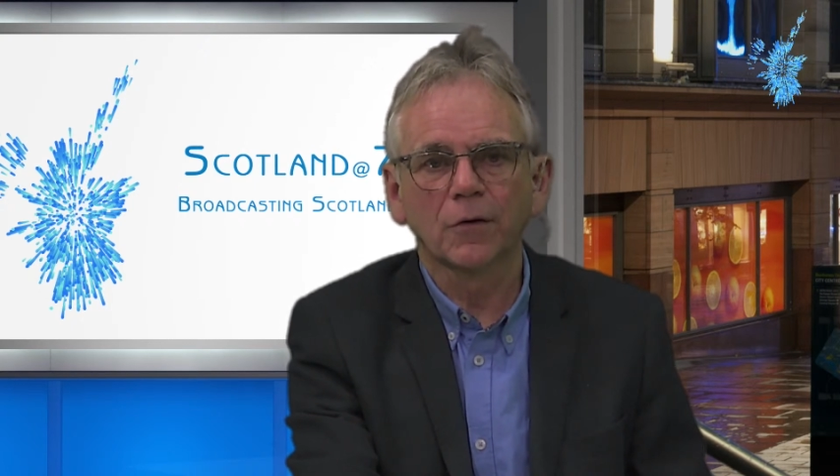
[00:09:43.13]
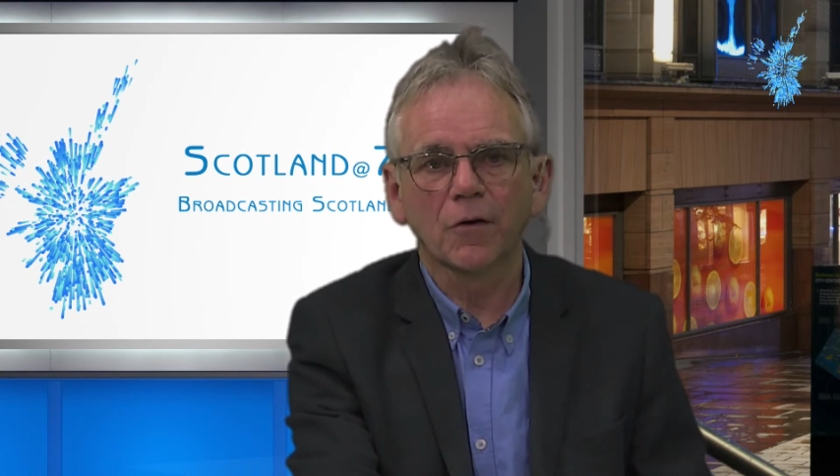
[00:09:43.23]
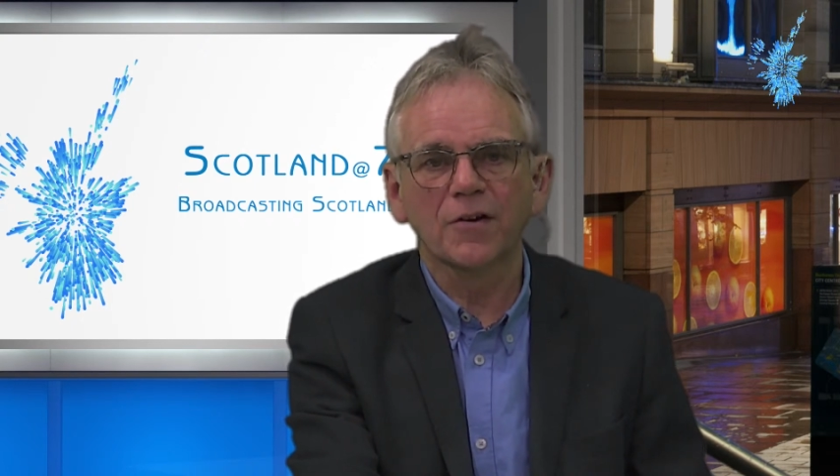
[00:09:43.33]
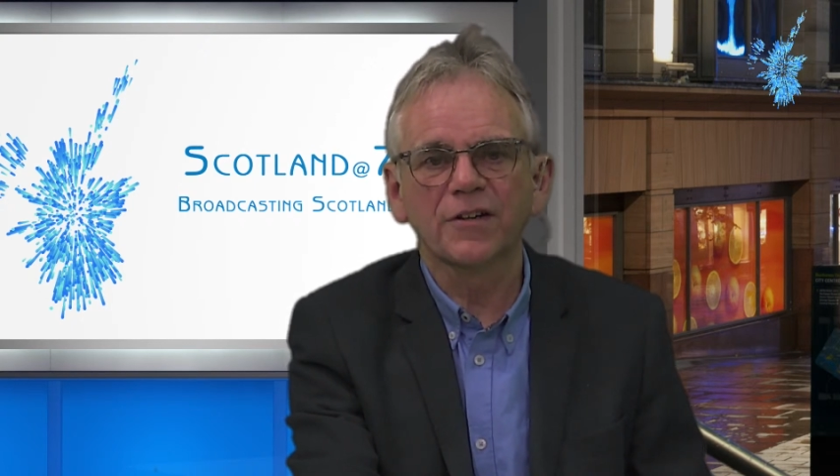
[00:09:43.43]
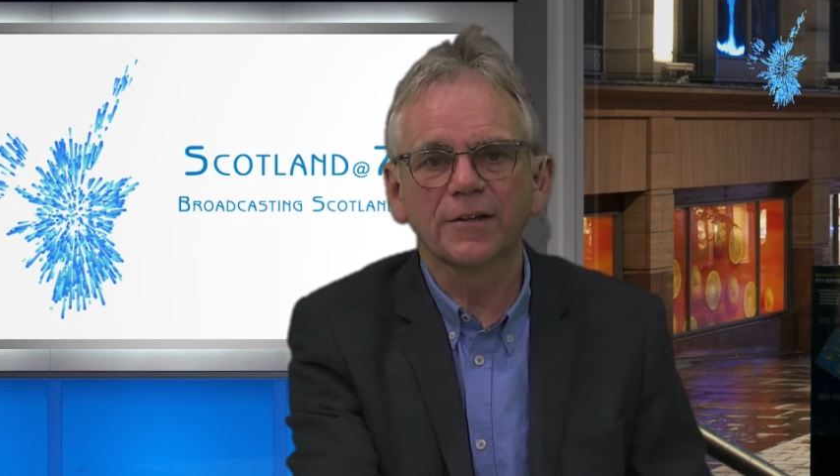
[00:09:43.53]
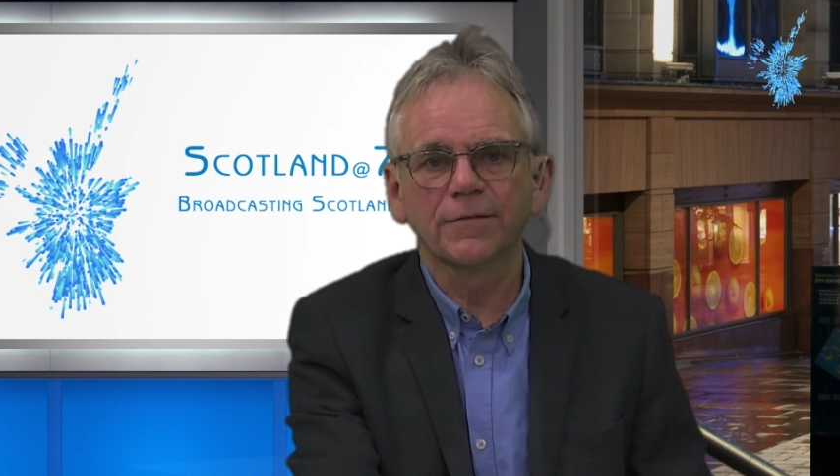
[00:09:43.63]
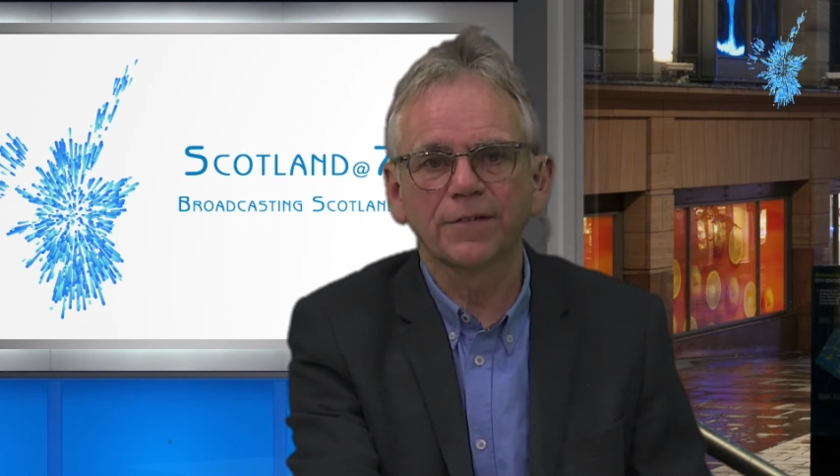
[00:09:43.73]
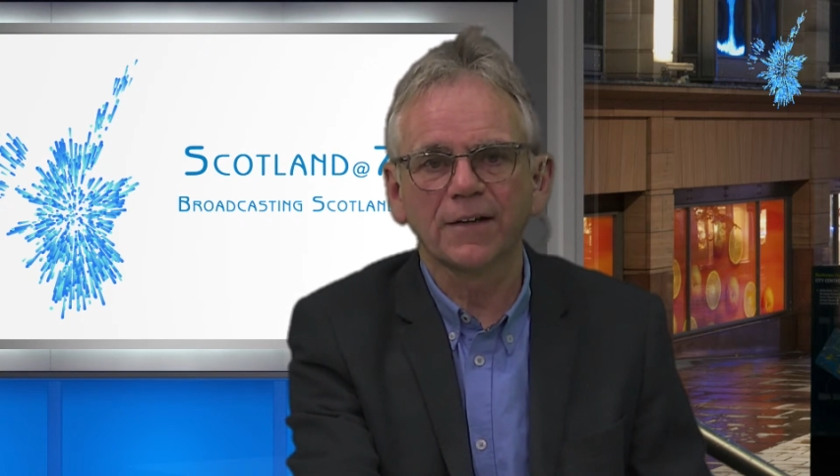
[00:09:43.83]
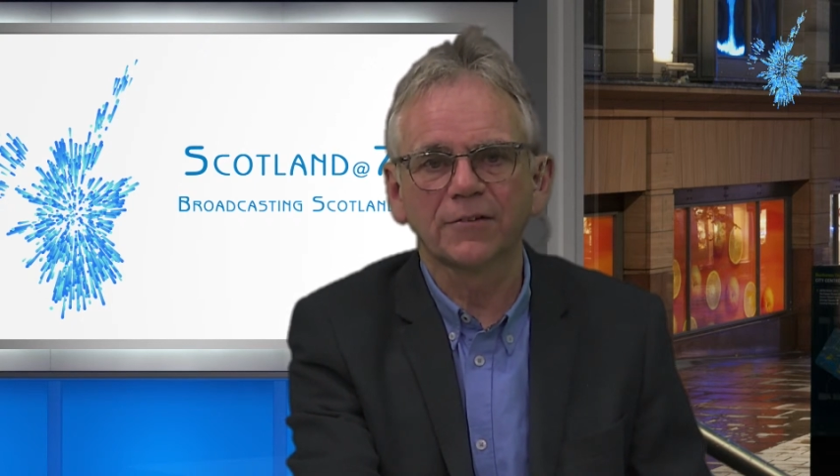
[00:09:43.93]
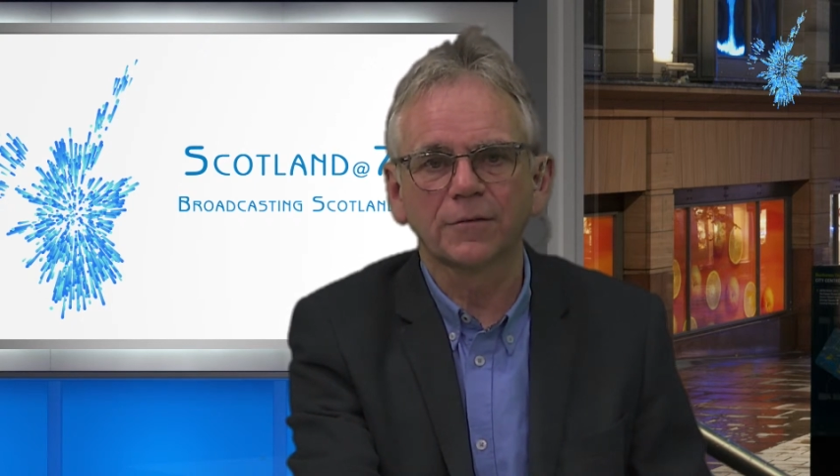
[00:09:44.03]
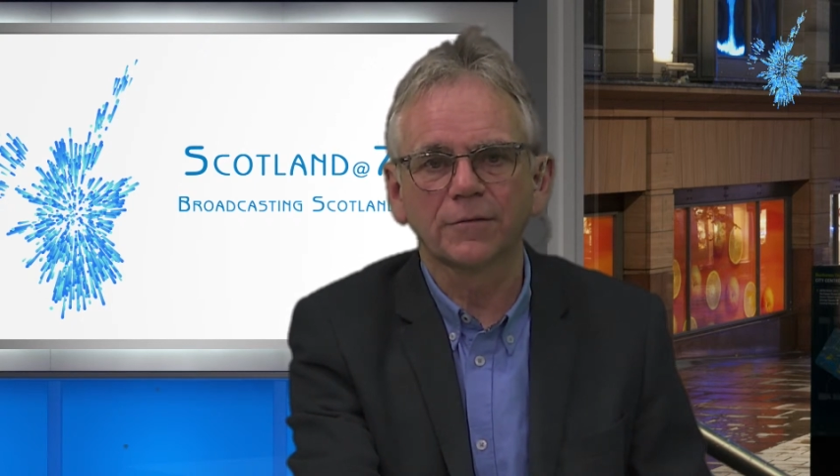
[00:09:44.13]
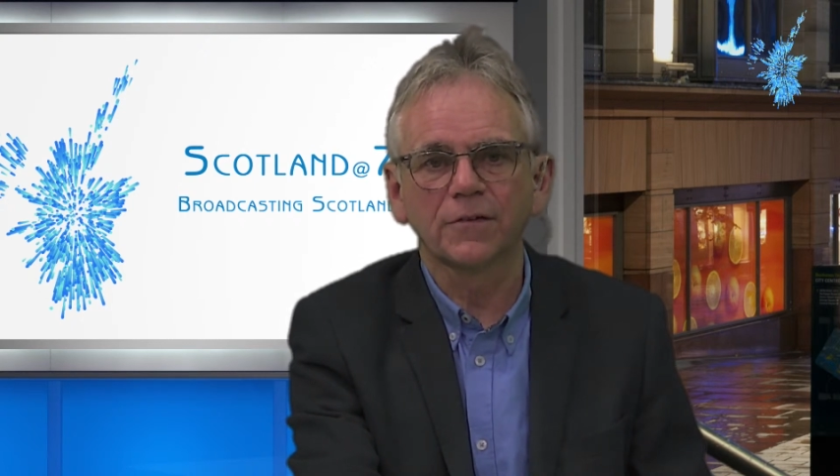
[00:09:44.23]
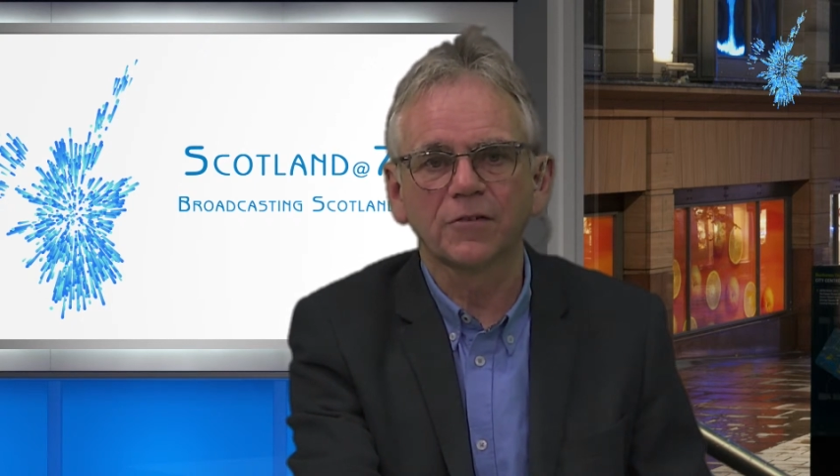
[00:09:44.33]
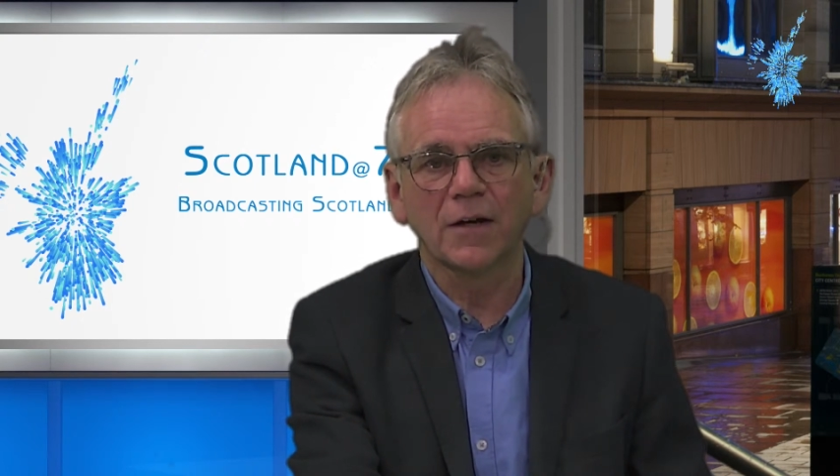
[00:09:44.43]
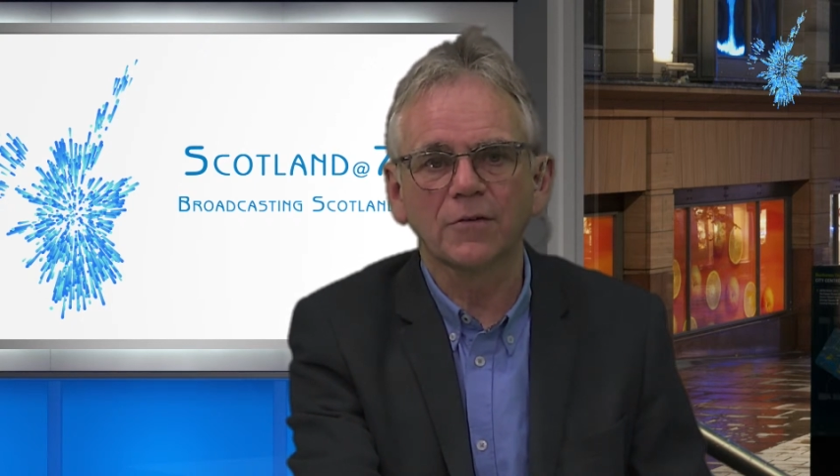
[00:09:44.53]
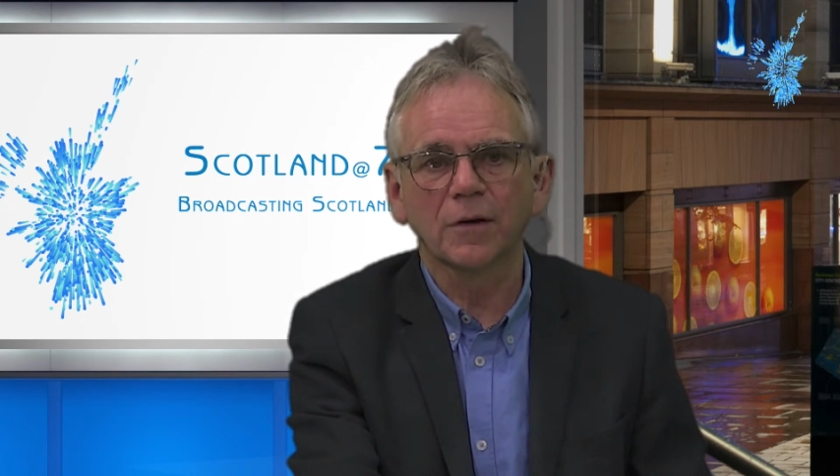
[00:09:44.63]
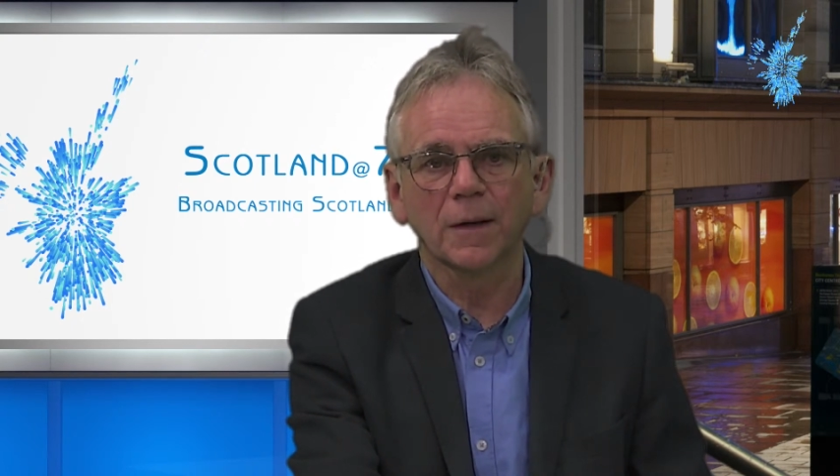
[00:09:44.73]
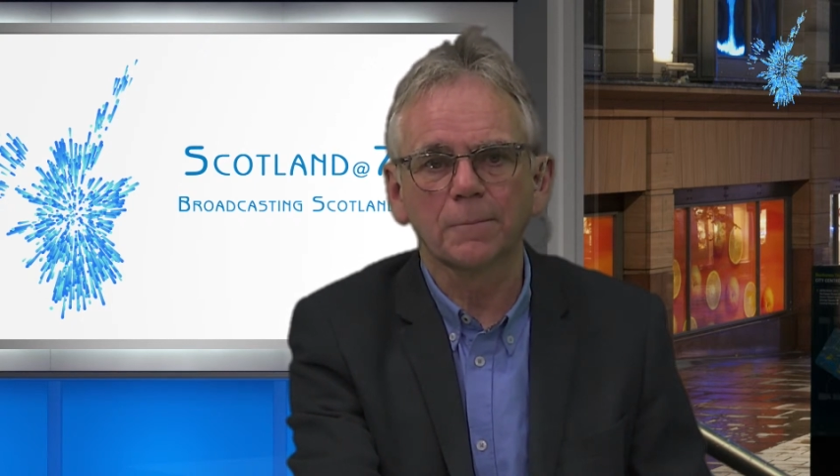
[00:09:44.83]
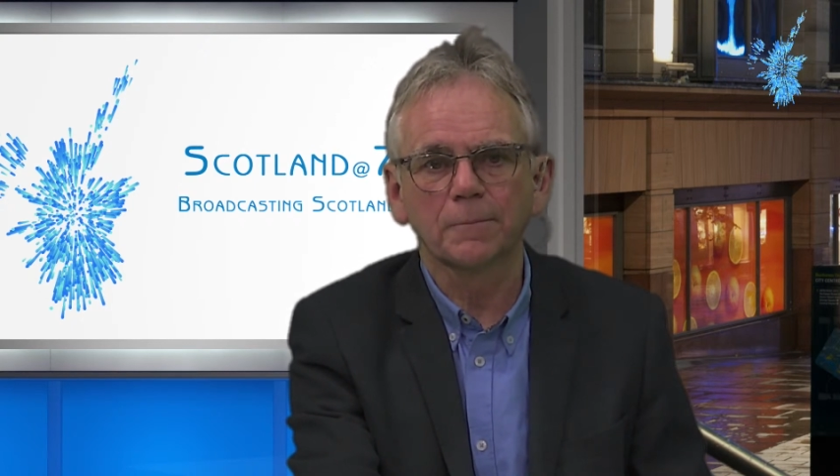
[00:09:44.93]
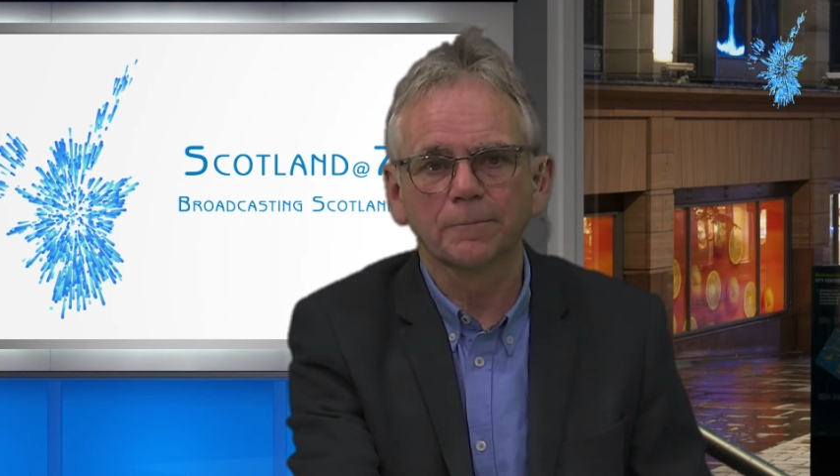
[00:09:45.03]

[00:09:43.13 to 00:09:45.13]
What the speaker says: Russian offensive in January.